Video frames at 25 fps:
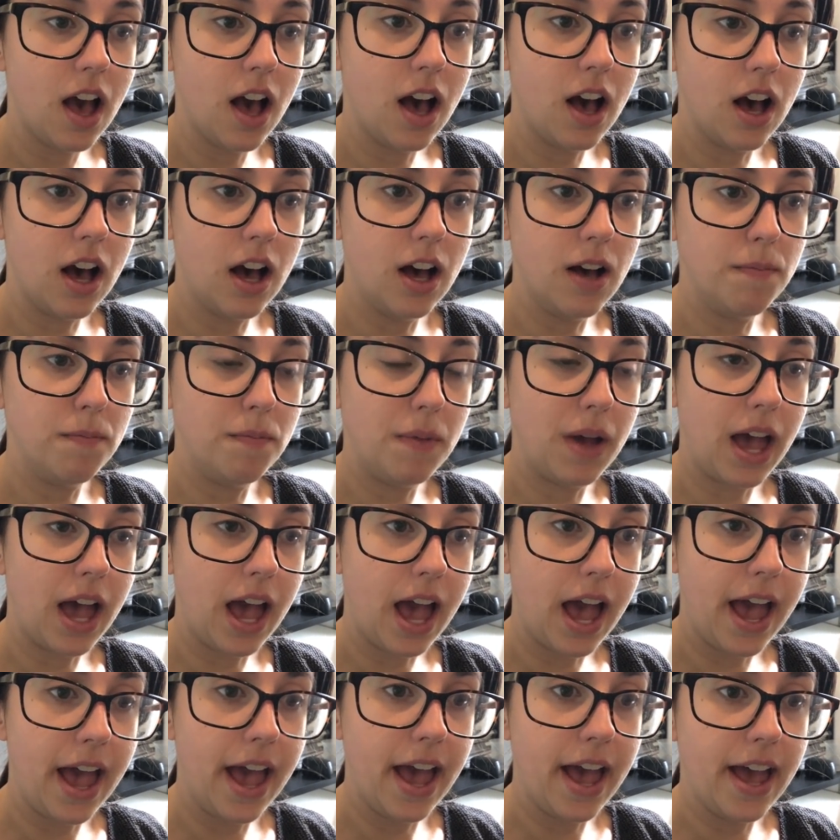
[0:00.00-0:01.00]
um,
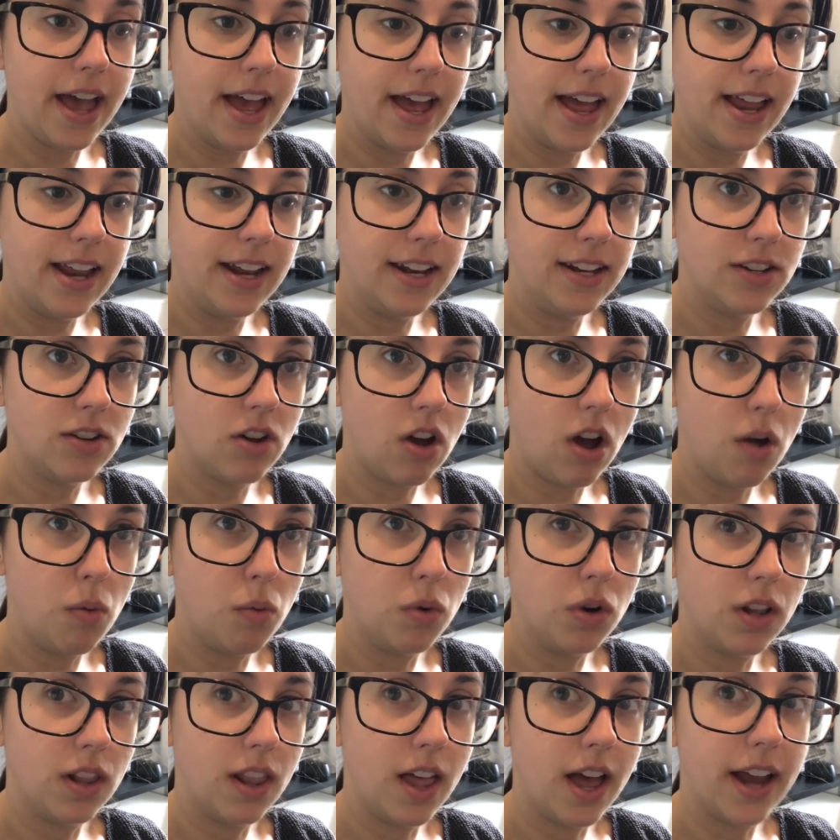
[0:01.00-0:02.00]
and I
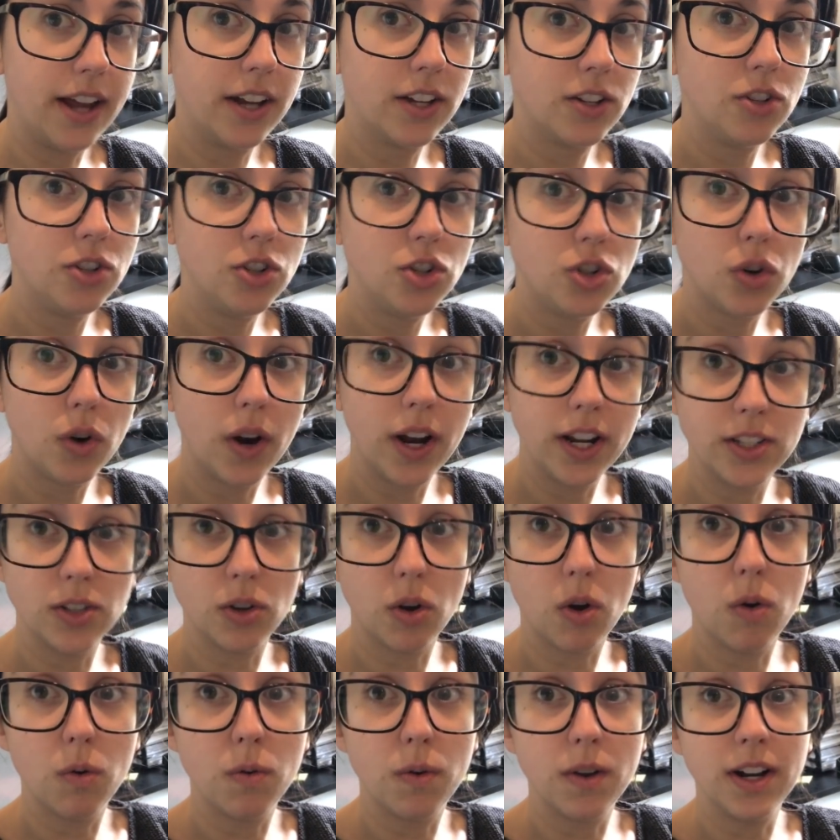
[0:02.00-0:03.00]
would like to trace
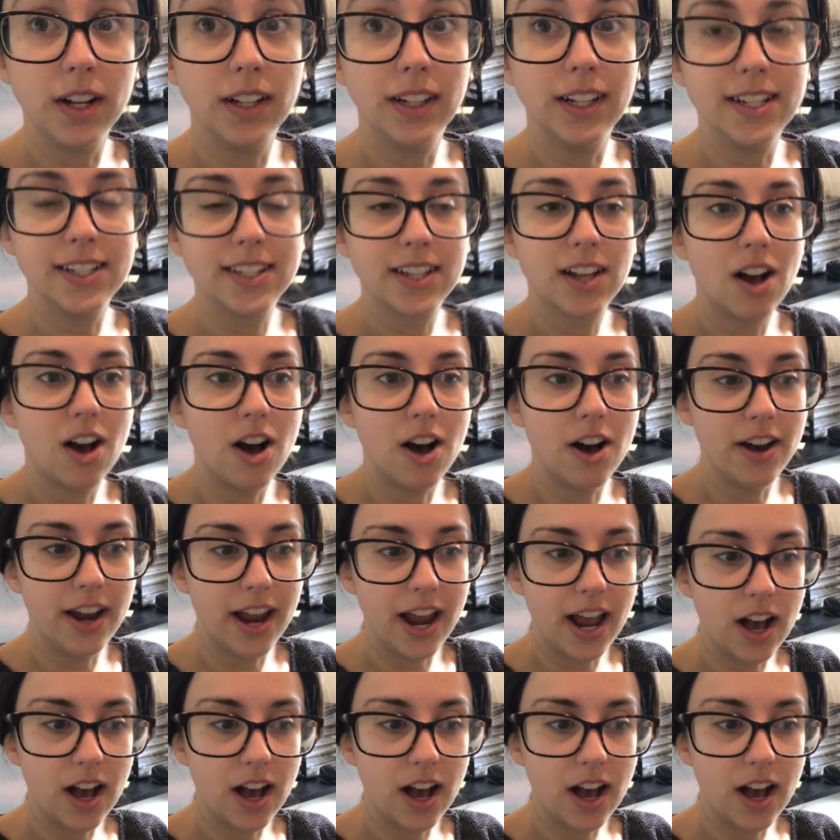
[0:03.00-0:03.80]
off and at least cut